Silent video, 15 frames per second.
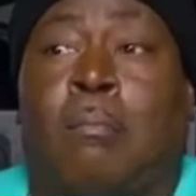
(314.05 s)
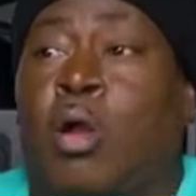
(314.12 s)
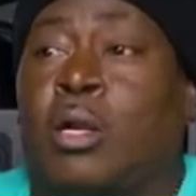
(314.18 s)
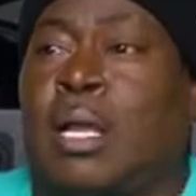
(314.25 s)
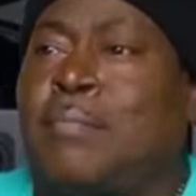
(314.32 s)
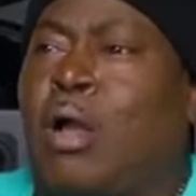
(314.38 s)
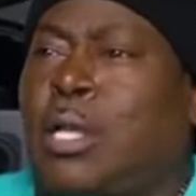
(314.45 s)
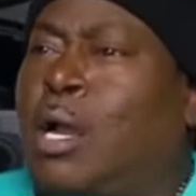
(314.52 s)

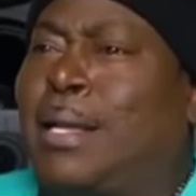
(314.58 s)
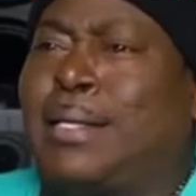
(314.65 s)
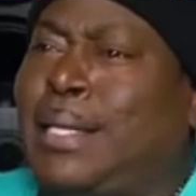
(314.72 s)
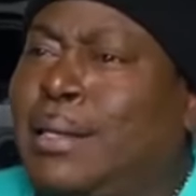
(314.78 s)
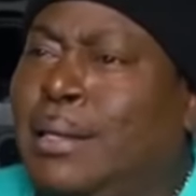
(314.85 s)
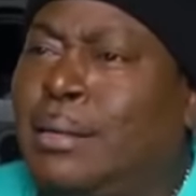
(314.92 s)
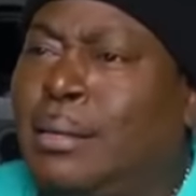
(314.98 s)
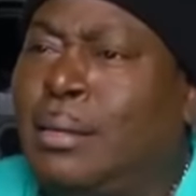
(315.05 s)
But I feel
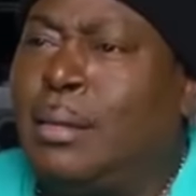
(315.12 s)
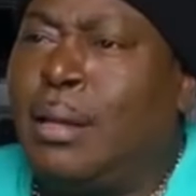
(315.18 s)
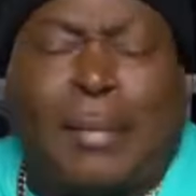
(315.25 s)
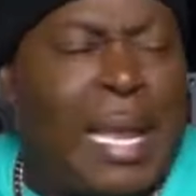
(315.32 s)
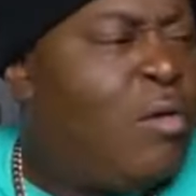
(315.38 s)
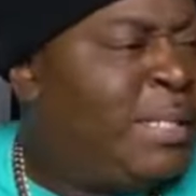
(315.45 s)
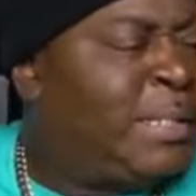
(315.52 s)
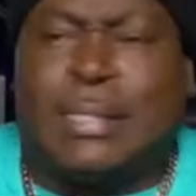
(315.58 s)
him. I
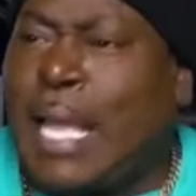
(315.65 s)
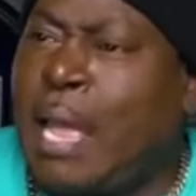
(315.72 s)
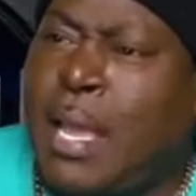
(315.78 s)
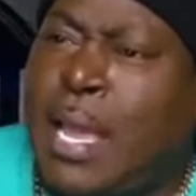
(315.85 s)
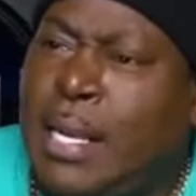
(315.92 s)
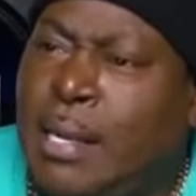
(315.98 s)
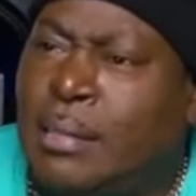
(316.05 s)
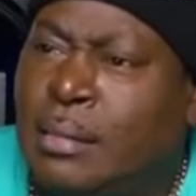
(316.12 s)

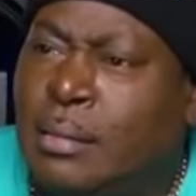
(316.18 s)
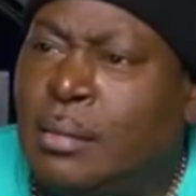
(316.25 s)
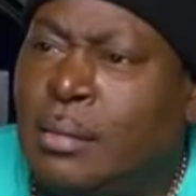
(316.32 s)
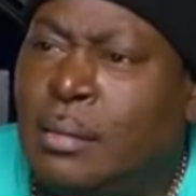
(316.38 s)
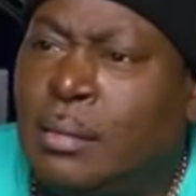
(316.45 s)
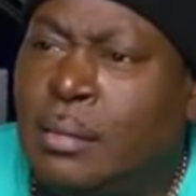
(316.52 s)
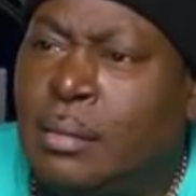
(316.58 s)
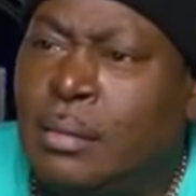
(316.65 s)
don't know
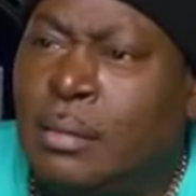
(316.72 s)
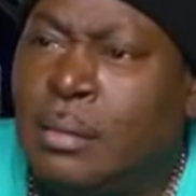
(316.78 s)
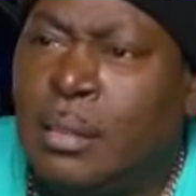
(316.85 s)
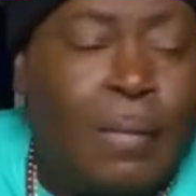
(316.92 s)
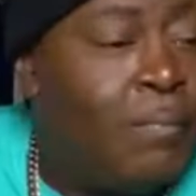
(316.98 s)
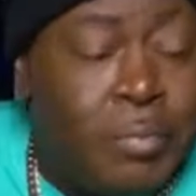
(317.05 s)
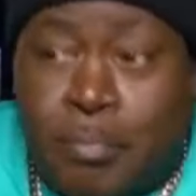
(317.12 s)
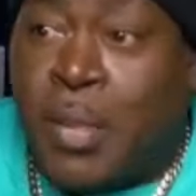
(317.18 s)
why now I
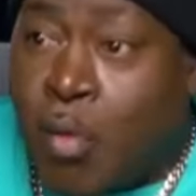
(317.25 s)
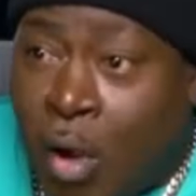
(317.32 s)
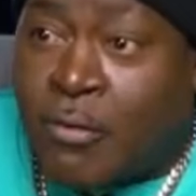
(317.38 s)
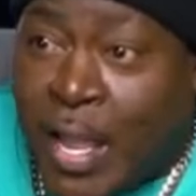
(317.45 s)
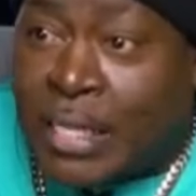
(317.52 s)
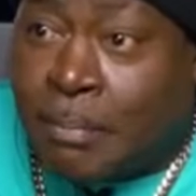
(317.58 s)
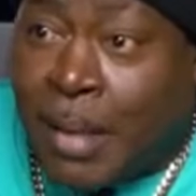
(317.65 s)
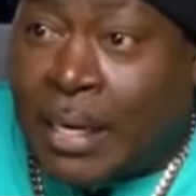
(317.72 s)
got
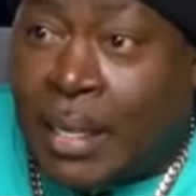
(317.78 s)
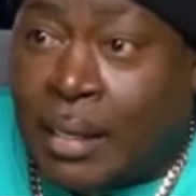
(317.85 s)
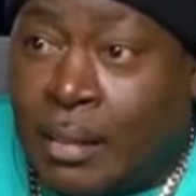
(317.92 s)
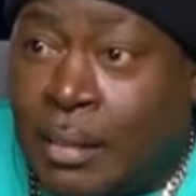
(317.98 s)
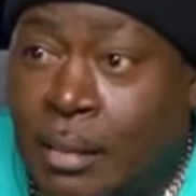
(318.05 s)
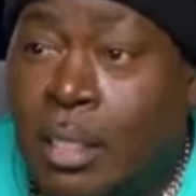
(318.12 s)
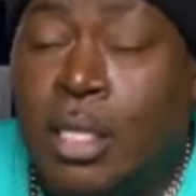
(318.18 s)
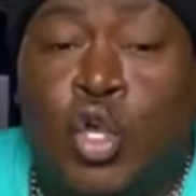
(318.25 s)

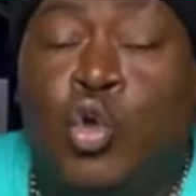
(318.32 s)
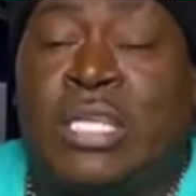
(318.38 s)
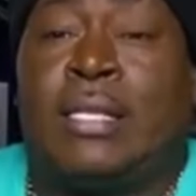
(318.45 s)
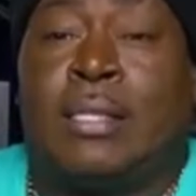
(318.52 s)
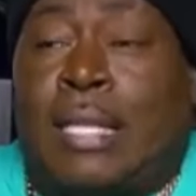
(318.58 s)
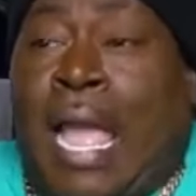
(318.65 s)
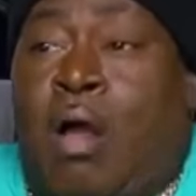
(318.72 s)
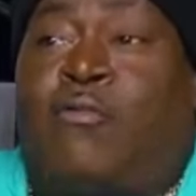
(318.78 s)
Afro in front of
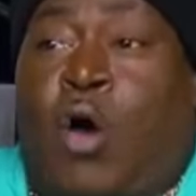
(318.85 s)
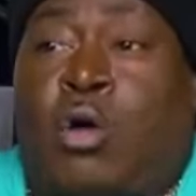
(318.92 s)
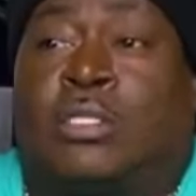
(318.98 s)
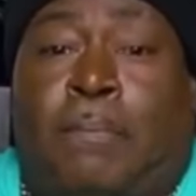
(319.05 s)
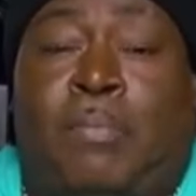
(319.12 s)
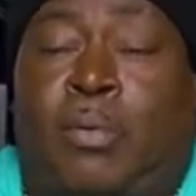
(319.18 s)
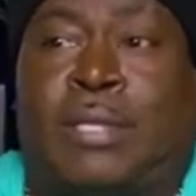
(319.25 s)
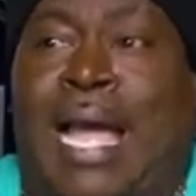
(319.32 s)
my
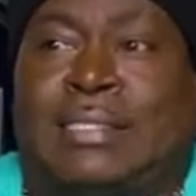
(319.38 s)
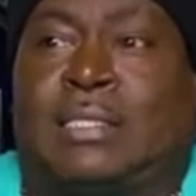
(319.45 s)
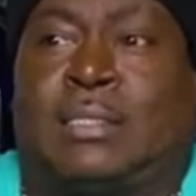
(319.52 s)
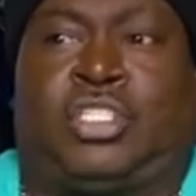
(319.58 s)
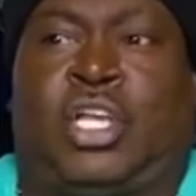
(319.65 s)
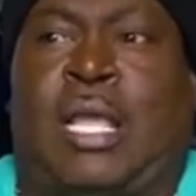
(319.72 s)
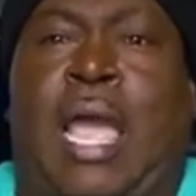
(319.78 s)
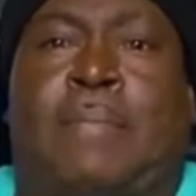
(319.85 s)
American, but
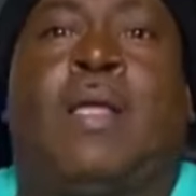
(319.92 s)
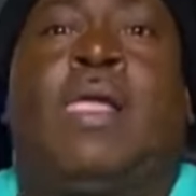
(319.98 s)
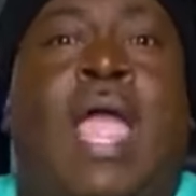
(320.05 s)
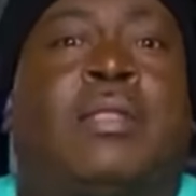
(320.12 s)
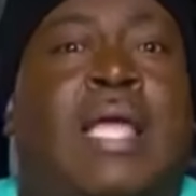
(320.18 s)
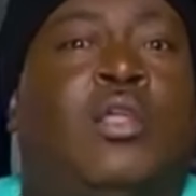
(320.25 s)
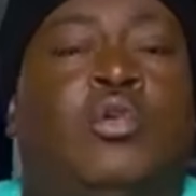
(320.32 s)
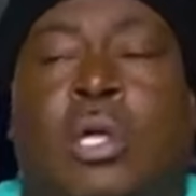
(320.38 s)
it is what
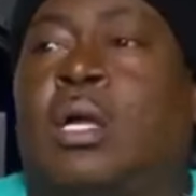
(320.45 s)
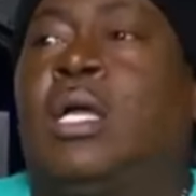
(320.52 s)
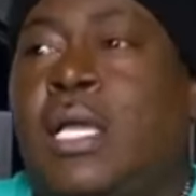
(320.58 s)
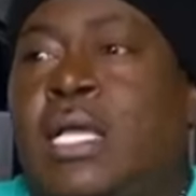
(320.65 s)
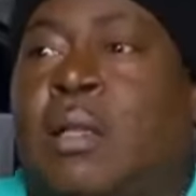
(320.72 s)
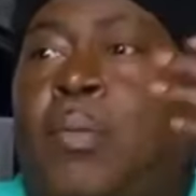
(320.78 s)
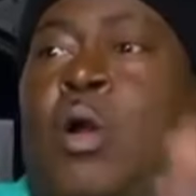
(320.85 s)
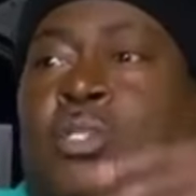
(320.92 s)
it is.
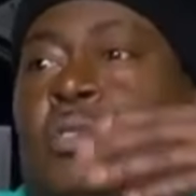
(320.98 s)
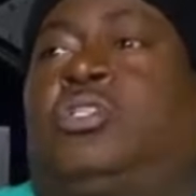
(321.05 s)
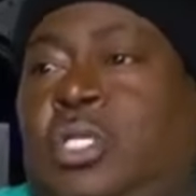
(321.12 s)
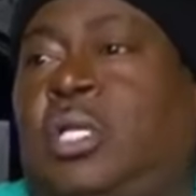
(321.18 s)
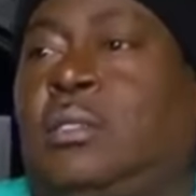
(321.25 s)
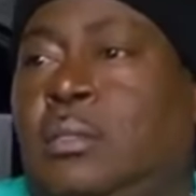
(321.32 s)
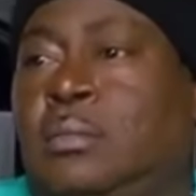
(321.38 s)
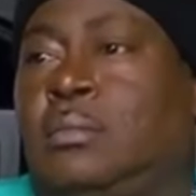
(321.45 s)
You know what I'm
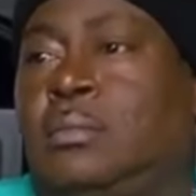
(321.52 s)
saying?